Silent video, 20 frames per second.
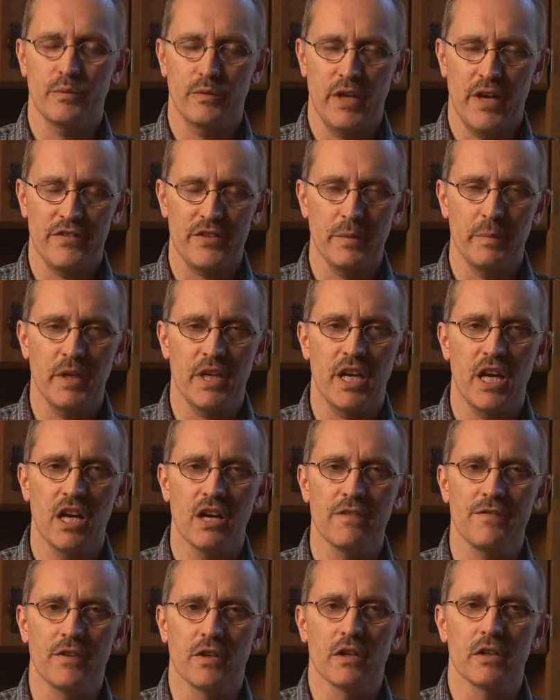You have to be
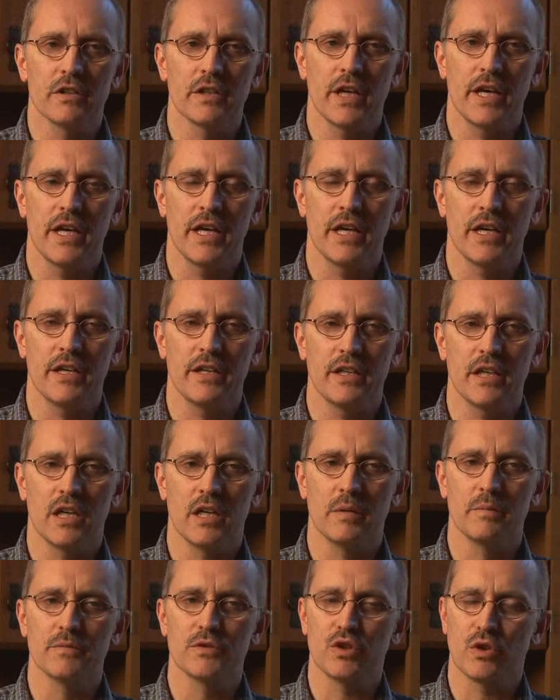careful, and
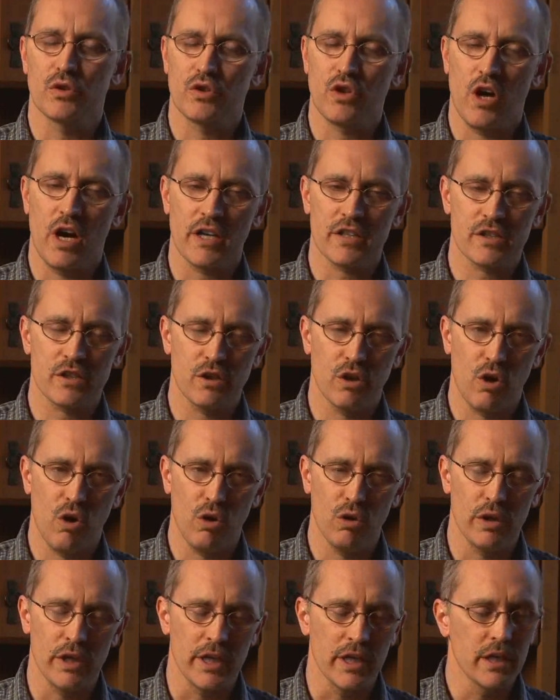so talk
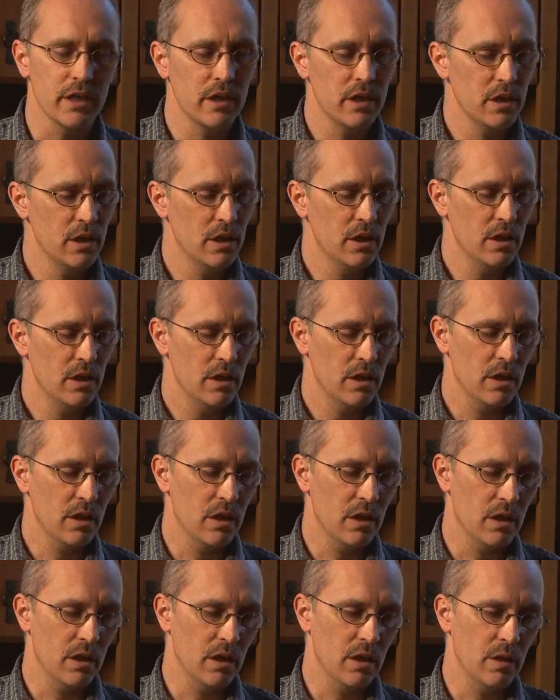slowly.
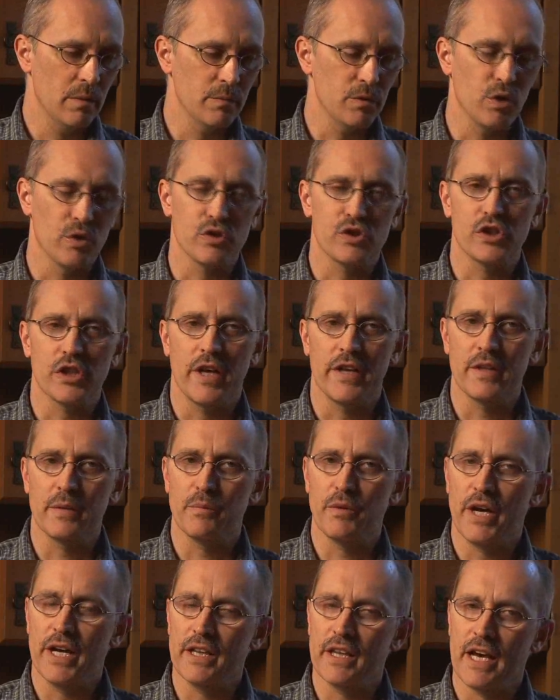Don't shine the
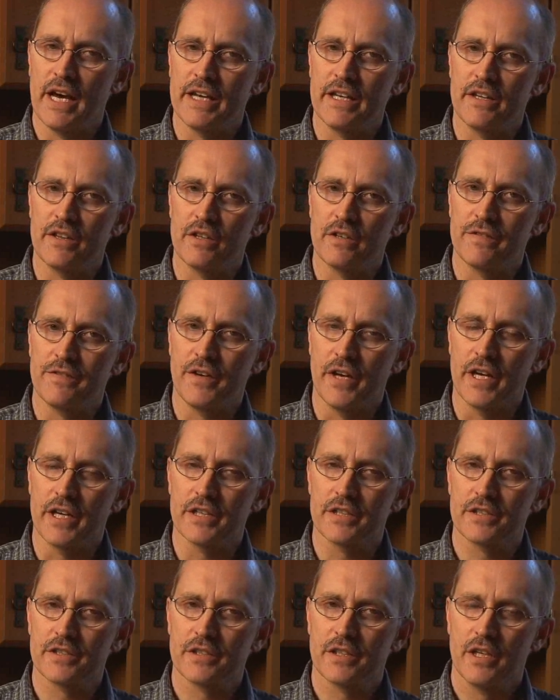bright light in their
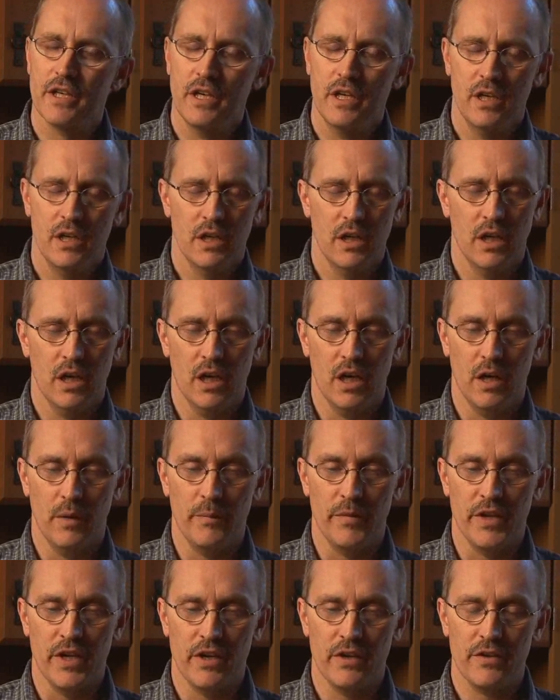face.
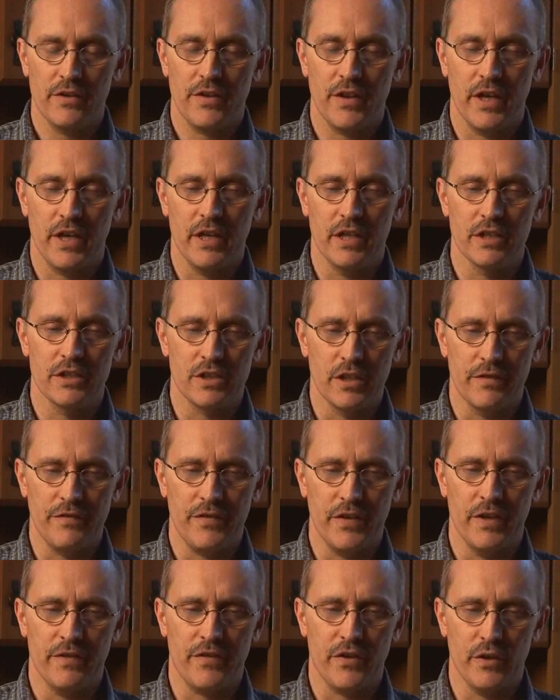The other thing is,
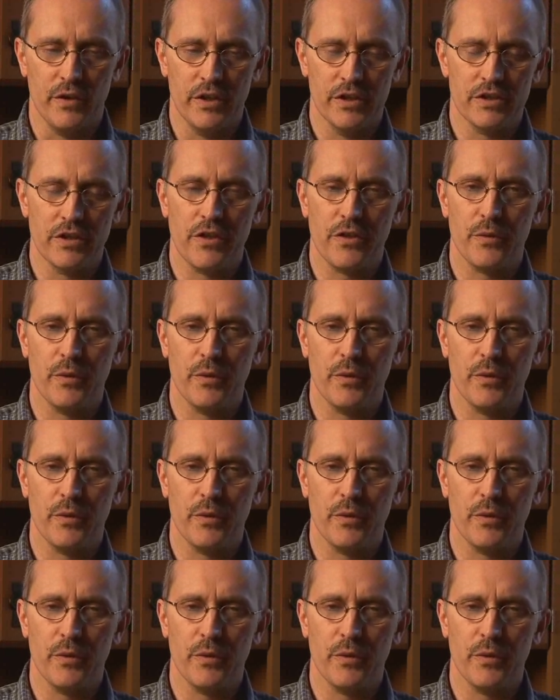if there is a